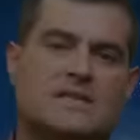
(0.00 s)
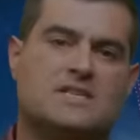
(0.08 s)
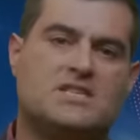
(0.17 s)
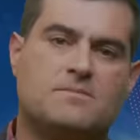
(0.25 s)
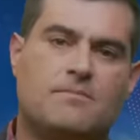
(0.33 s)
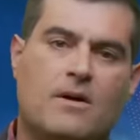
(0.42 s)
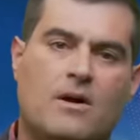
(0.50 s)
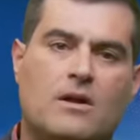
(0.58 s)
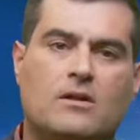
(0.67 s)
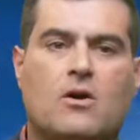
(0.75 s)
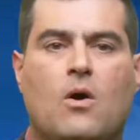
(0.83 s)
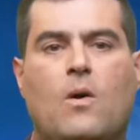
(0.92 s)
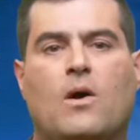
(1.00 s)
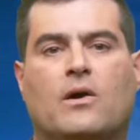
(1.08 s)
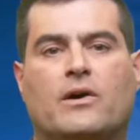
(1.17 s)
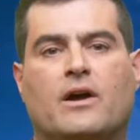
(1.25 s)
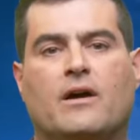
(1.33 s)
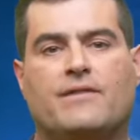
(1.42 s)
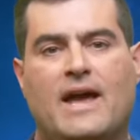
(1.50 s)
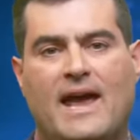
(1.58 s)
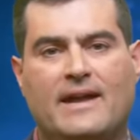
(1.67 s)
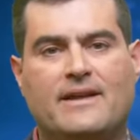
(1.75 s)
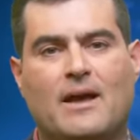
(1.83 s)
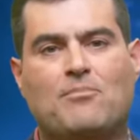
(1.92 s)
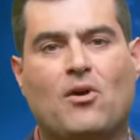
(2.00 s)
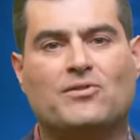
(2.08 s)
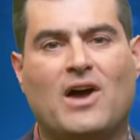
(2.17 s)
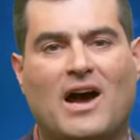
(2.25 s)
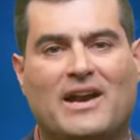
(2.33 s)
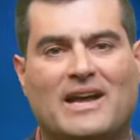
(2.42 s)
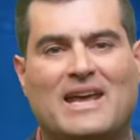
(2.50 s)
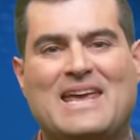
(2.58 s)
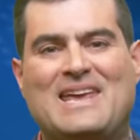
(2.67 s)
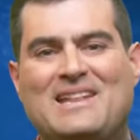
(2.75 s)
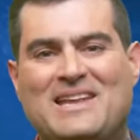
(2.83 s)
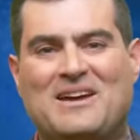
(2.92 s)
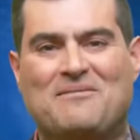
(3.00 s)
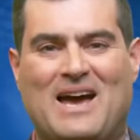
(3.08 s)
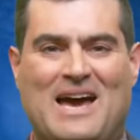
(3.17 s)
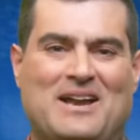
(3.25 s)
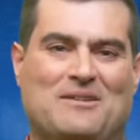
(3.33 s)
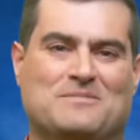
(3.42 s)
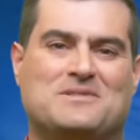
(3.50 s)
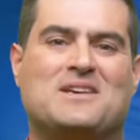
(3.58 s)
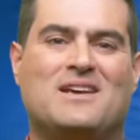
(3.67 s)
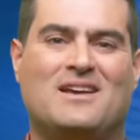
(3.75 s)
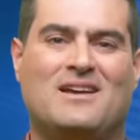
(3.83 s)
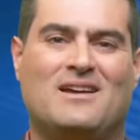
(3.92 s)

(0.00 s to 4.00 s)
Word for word: was a small cohort of antiprotonic helium atoms.